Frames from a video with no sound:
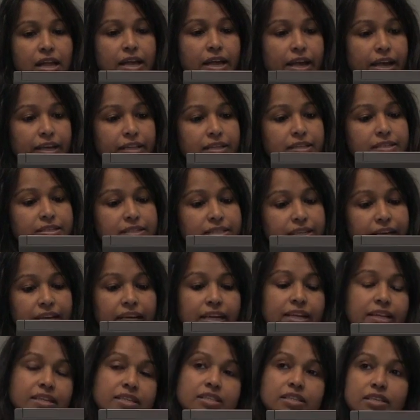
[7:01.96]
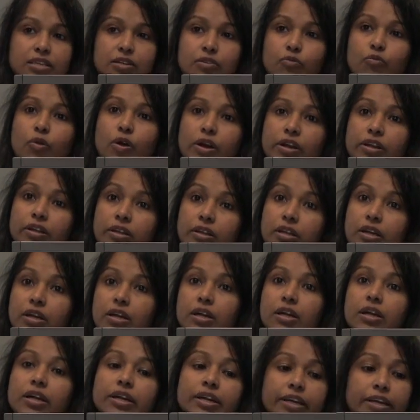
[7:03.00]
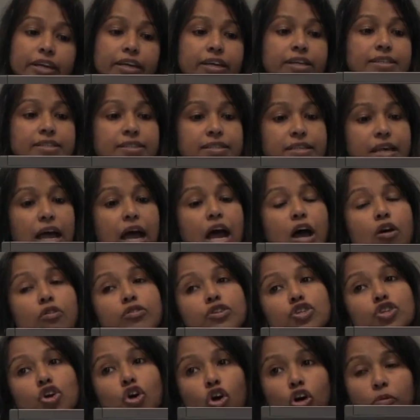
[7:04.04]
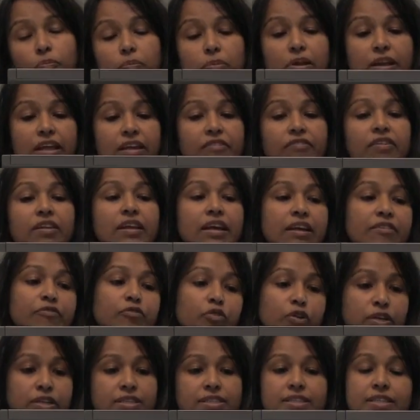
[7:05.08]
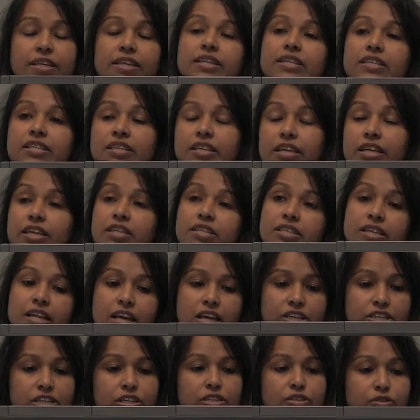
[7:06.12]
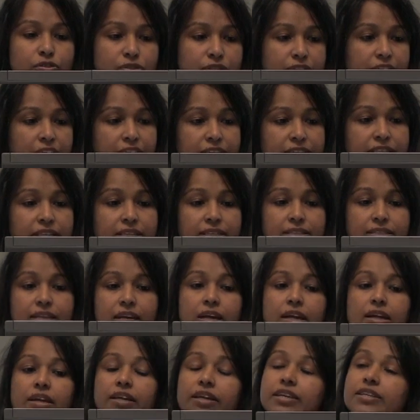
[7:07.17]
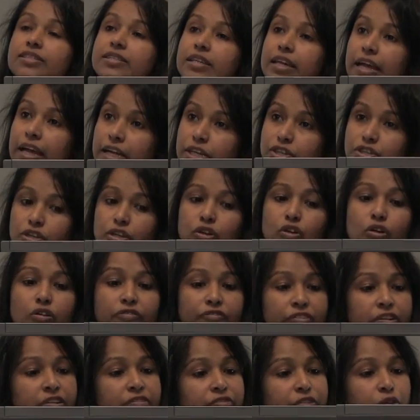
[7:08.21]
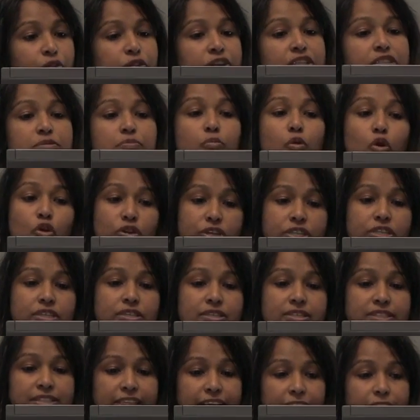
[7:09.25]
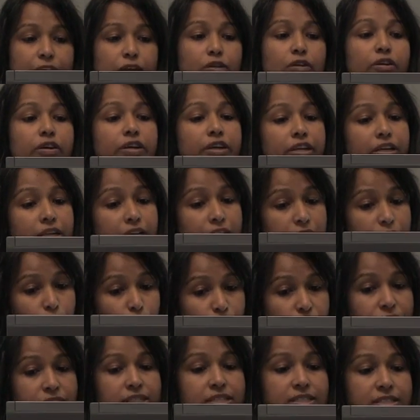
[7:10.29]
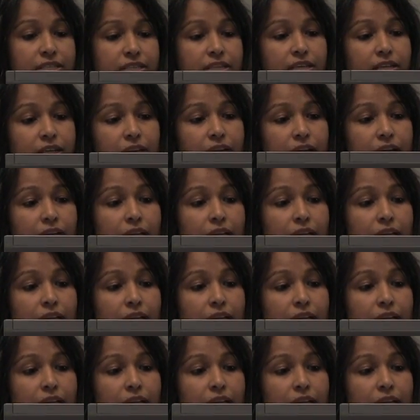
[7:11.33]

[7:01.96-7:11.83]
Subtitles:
And the second one is how top-level advocacy in international societies is actually often viewed as modern, secular, Western,